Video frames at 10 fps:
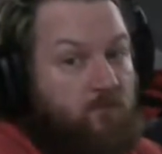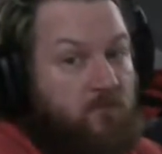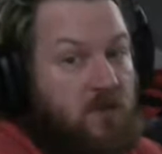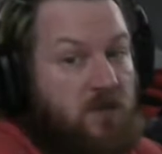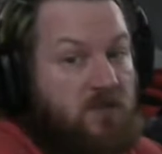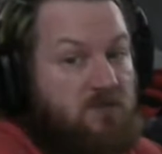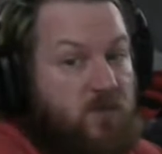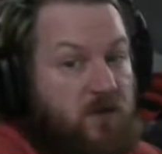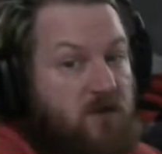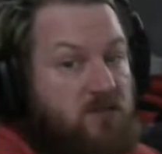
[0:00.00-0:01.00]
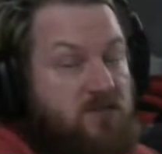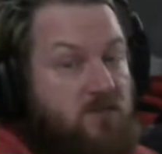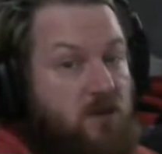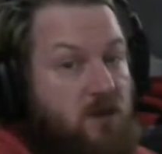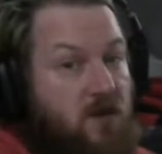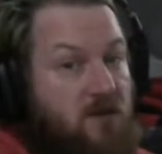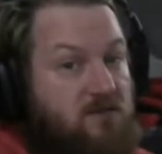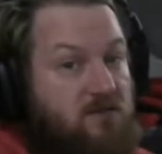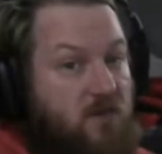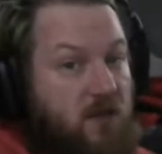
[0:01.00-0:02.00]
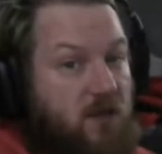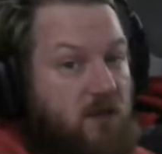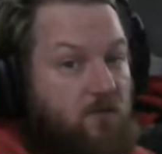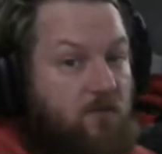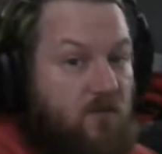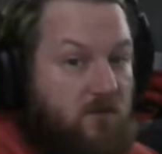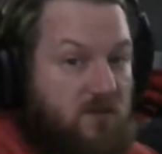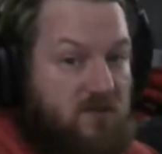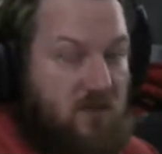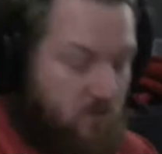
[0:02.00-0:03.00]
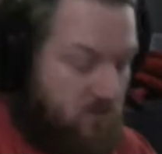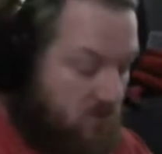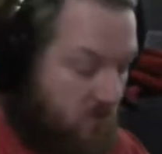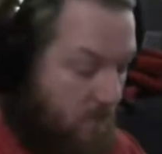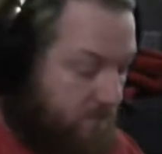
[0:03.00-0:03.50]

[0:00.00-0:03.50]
can experience the monotonous of making filament samples.